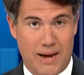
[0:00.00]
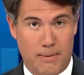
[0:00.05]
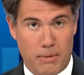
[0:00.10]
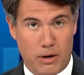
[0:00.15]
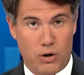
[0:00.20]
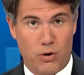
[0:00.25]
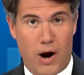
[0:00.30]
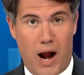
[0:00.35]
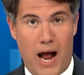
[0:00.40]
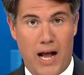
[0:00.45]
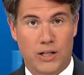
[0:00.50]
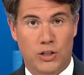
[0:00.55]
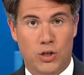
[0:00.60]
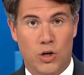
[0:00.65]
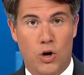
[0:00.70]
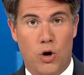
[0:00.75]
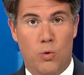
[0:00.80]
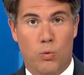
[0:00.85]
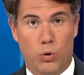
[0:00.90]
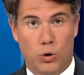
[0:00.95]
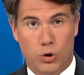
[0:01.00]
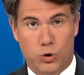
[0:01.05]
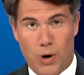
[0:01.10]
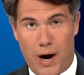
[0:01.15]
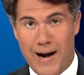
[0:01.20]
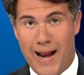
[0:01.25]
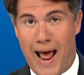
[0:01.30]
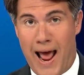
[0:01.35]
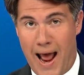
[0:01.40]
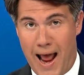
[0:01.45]
Democrats will
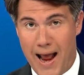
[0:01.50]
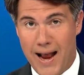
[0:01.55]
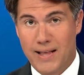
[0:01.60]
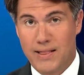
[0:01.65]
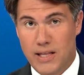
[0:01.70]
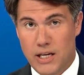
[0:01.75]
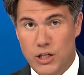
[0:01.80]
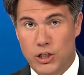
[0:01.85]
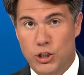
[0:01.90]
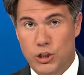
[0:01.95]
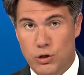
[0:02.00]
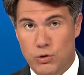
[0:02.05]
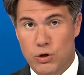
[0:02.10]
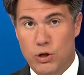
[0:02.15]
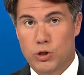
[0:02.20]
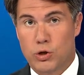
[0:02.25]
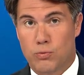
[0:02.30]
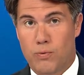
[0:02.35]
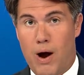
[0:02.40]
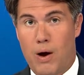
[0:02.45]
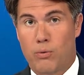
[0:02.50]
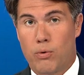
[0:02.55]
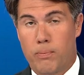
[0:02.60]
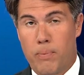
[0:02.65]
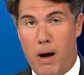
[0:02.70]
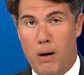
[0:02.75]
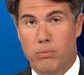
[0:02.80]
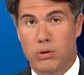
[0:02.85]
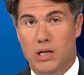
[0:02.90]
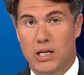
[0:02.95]
try to hang these shootings around
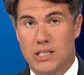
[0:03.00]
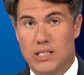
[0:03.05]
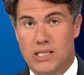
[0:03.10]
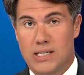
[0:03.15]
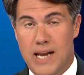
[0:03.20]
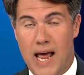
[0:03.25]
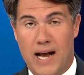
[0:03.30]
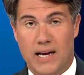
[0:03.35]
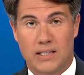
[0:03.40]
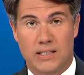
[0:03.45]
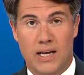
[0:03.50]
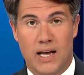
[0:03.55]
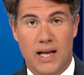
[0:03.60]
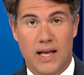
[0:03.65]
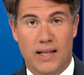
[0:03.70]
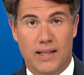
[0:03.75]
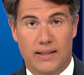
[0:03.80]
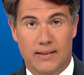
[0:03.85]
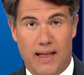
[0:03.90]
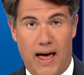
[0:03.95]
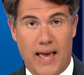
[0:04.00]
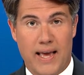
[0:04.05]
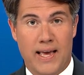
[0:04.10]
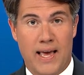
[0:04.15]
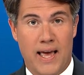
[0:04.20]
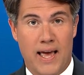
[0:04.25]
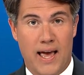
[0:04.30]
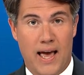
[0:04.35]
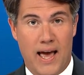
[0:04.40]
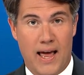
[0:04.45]
Republicans' necks
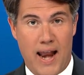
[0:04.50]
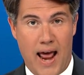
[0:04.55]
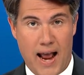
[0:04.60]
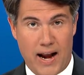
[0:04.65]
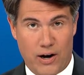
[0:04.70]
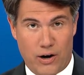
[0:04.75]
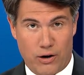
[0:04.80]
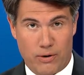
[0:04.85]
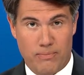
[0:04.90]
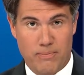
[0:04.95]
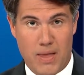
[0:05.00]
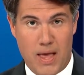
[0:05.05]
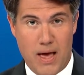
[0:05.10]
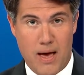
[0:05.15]
like an anchor.